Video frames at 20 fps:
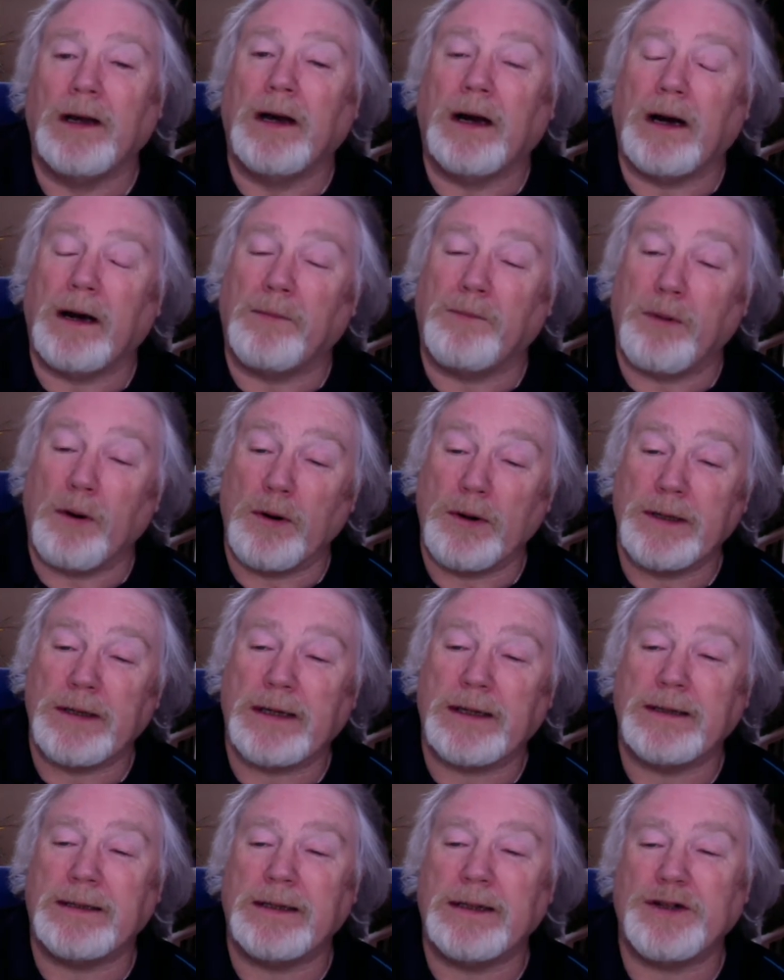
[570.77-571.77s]
upon
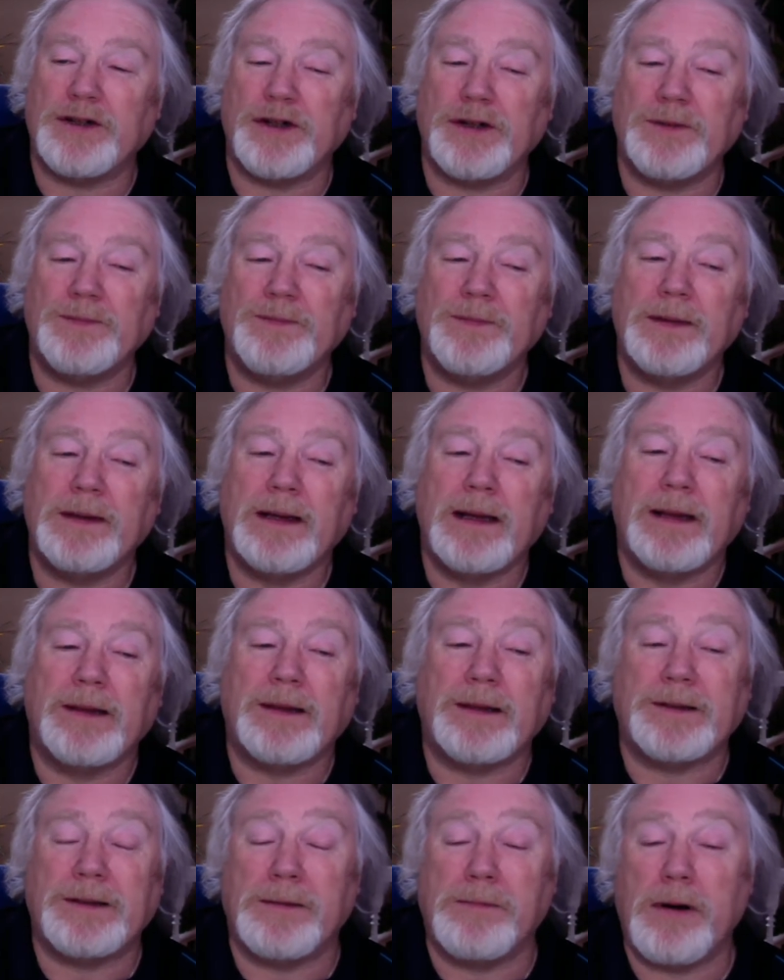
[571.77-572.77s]
condition
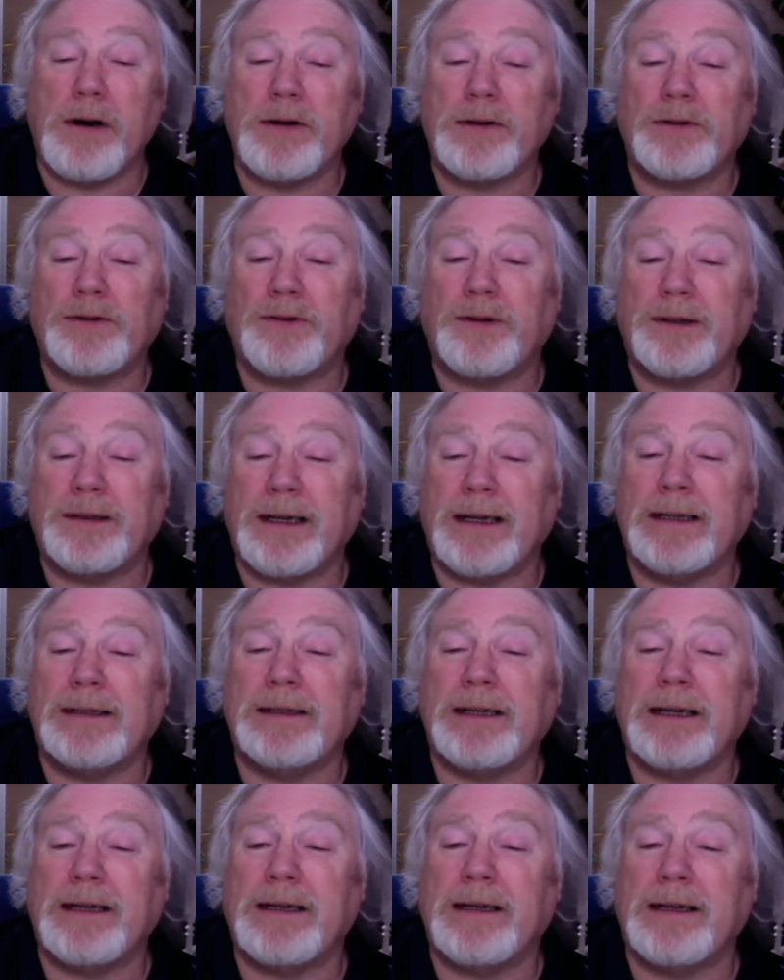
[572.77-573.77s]
that the monks
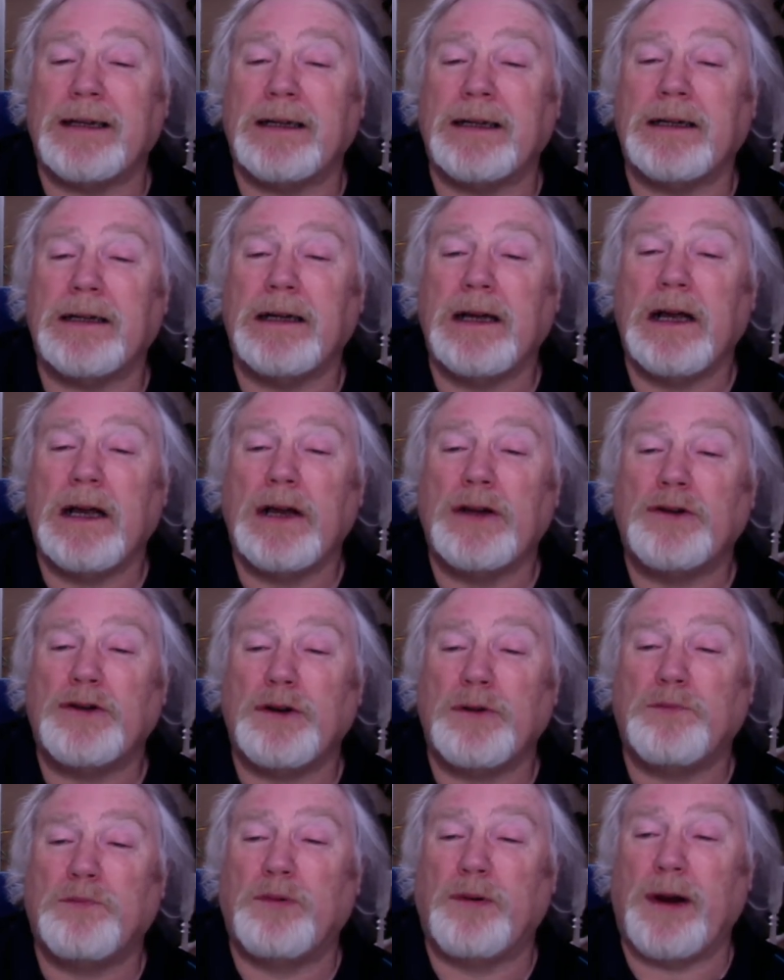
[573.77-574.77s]
residing there
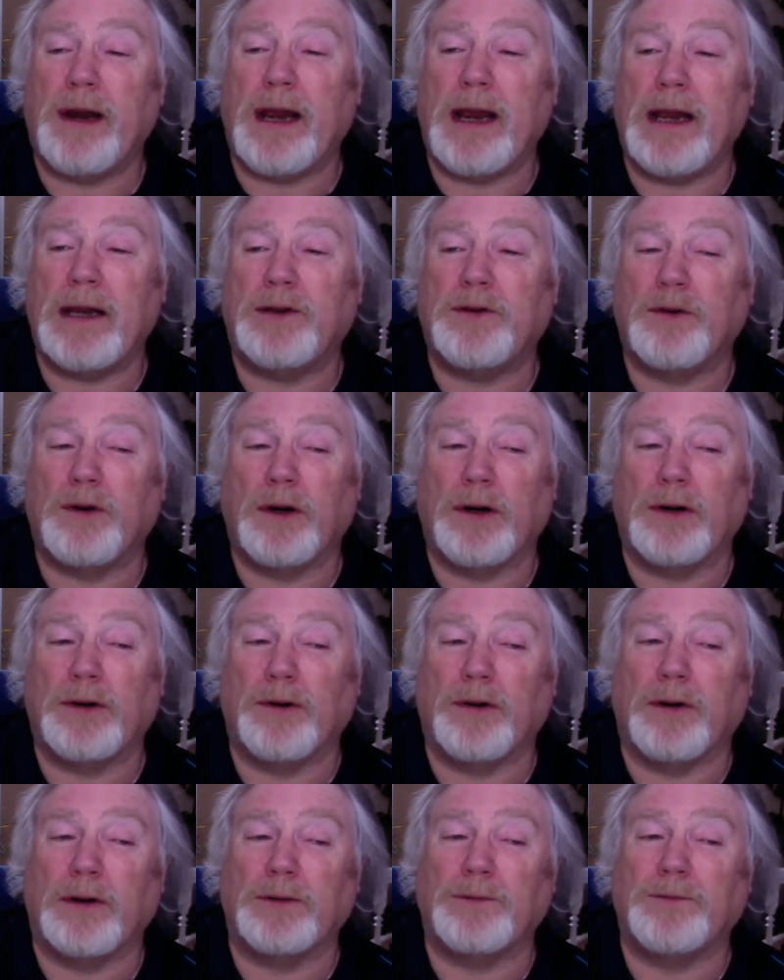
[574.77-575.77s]
should pray to our
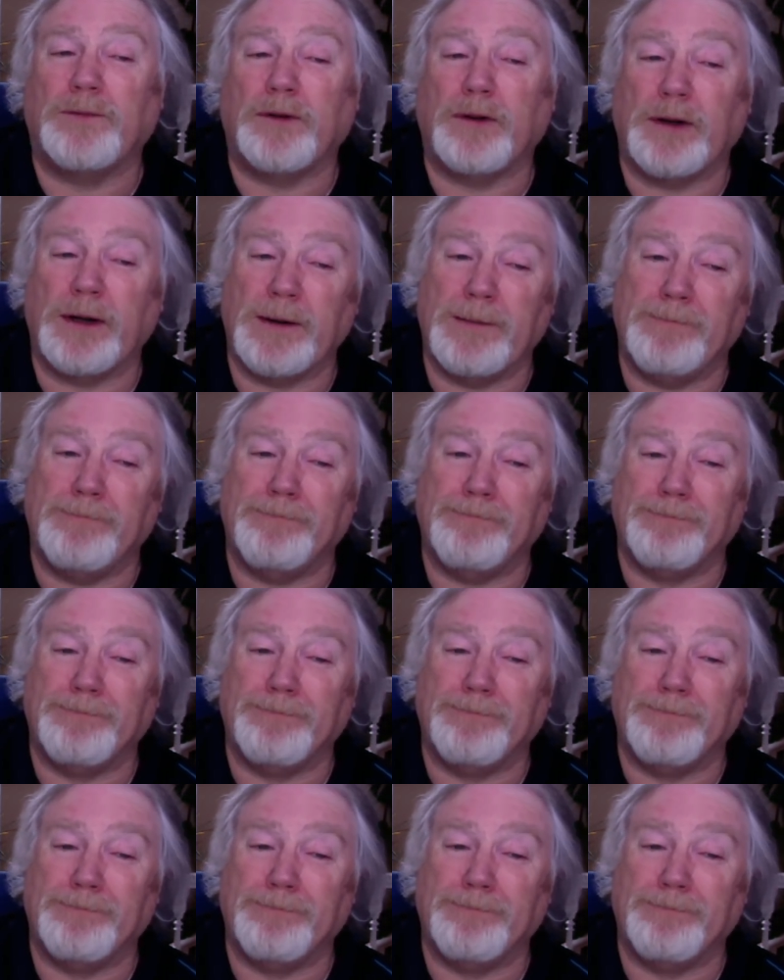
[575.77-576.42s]
Lord for him,